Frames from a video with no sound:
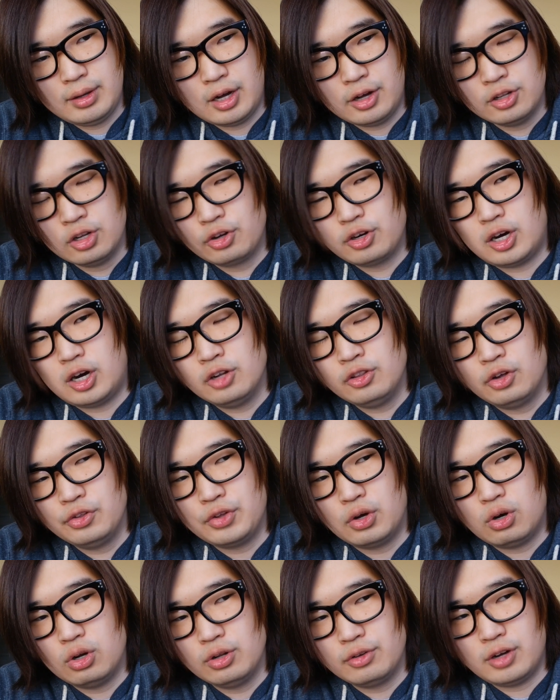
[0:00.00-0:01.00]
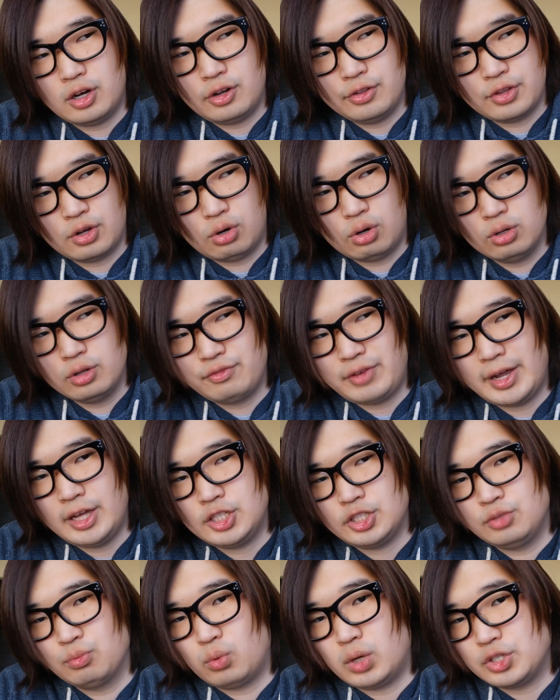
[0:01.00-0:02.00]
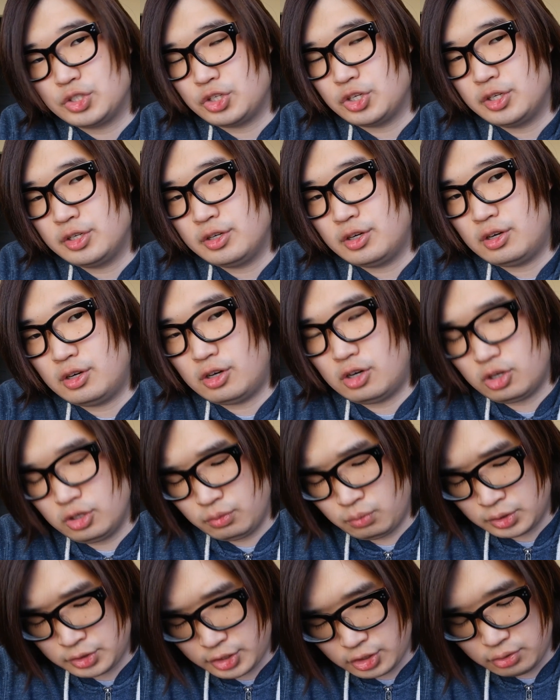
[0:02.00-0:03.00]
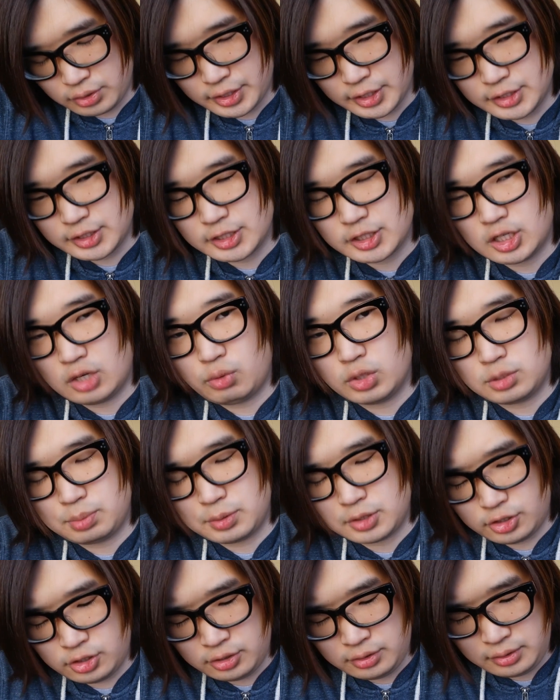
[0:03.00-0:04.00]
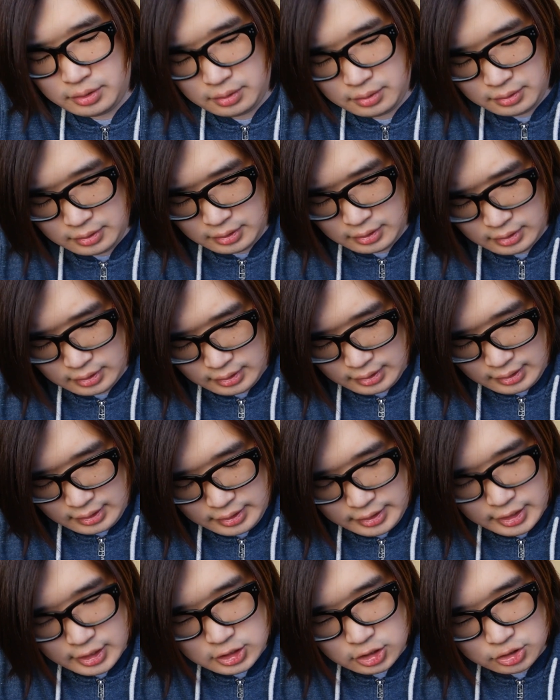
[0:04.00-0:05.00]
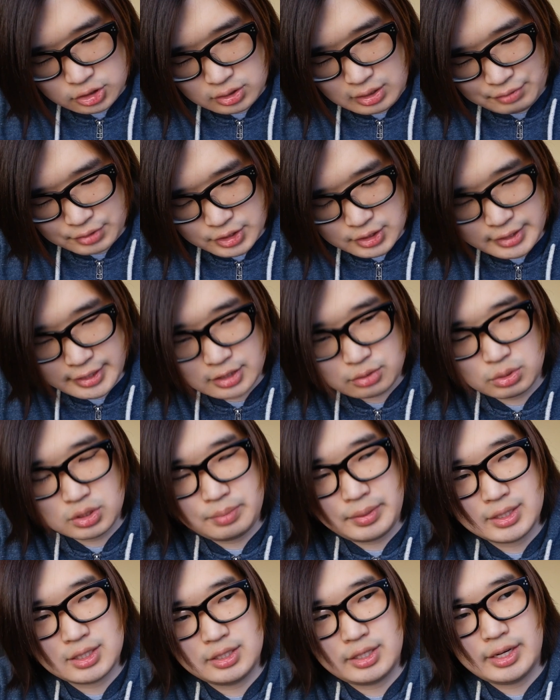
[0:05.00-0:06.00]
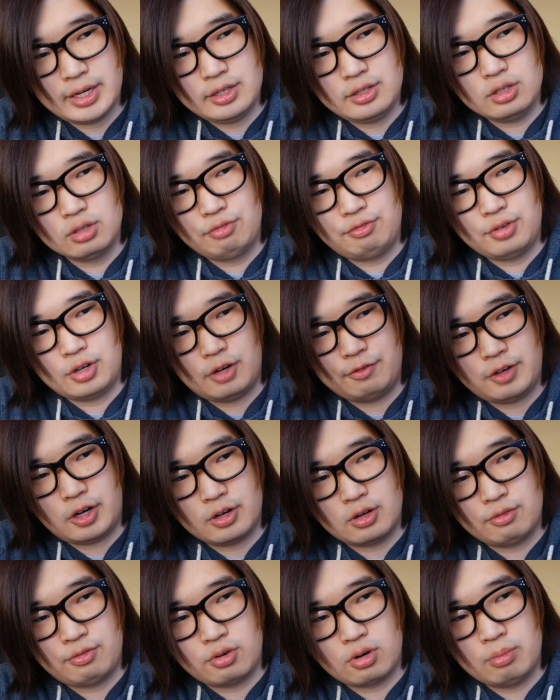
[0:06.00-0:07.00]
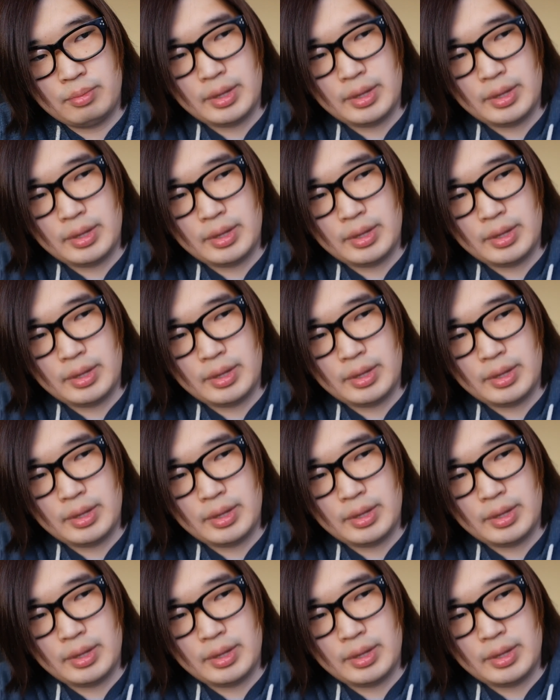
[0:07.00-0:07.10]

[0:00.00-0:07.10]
unload the whole advantage in one turn, all at one go, because it's not once per turn. It's also level 6, which makes it the ideal fodder for